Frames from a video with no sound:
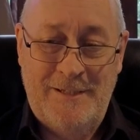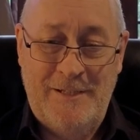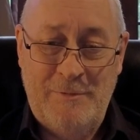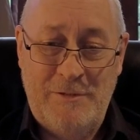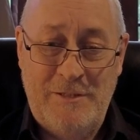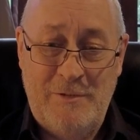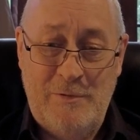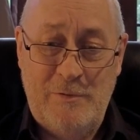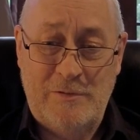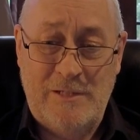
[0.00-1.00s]
Anyway, then I
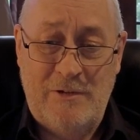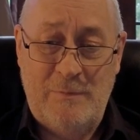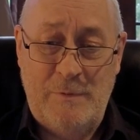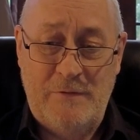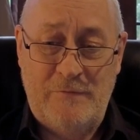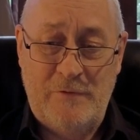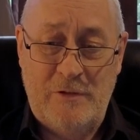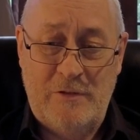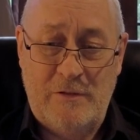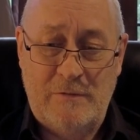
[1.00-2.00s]
looked down a bit
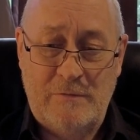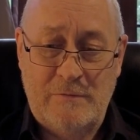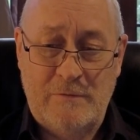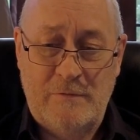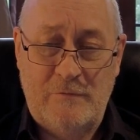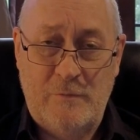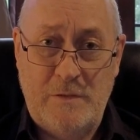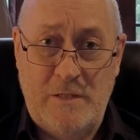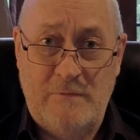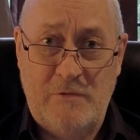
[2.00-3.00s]
further from
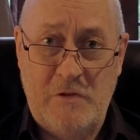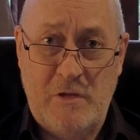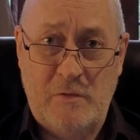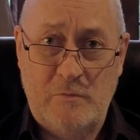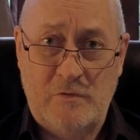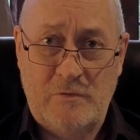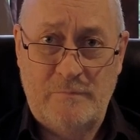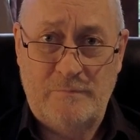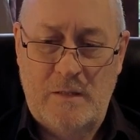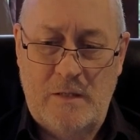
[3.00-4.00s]
the end of the nose
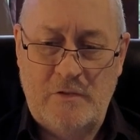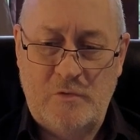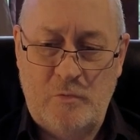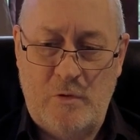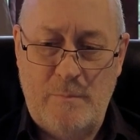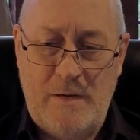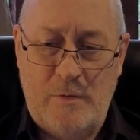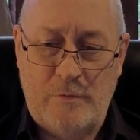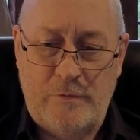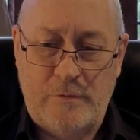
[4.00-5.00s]
and saw a
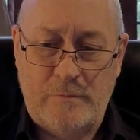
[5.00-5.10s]
mouth.